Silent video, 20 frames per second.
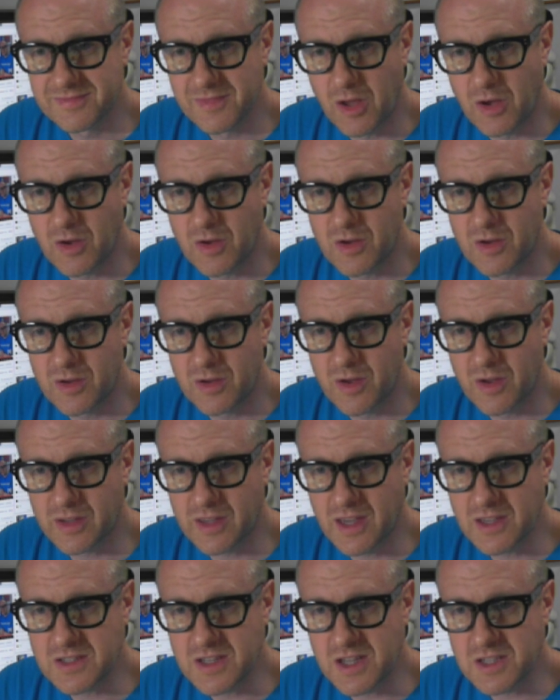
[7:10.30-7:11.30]
Oh,
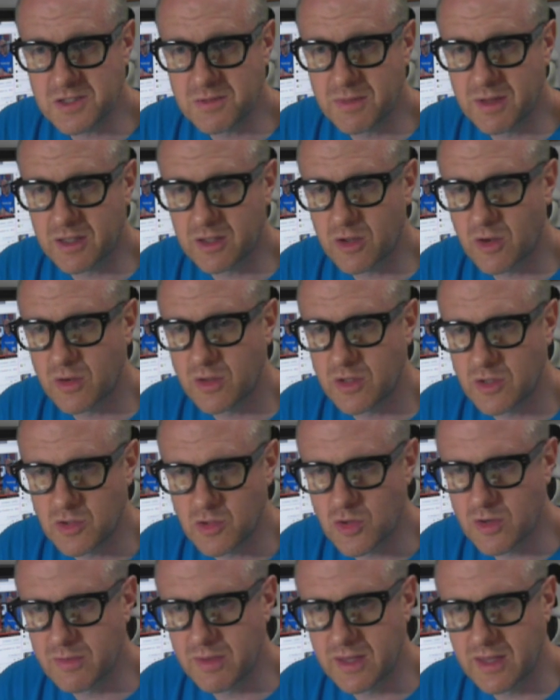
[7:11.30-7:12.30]
okay, Sassy Man, go and
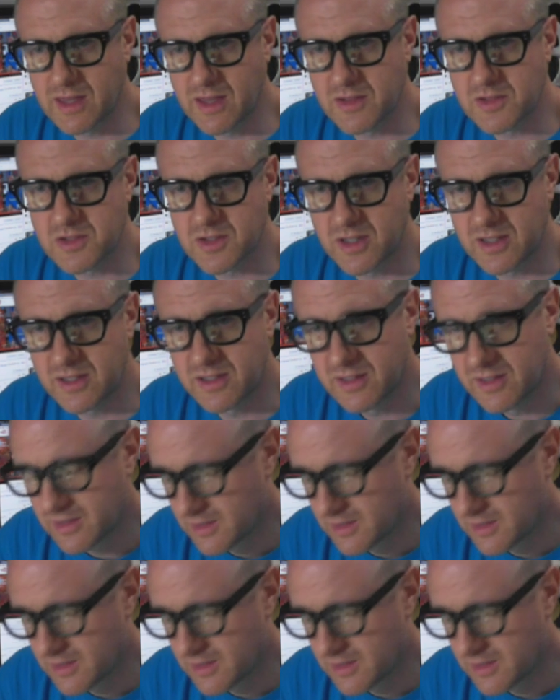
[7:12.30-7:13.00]
enjoy being outside.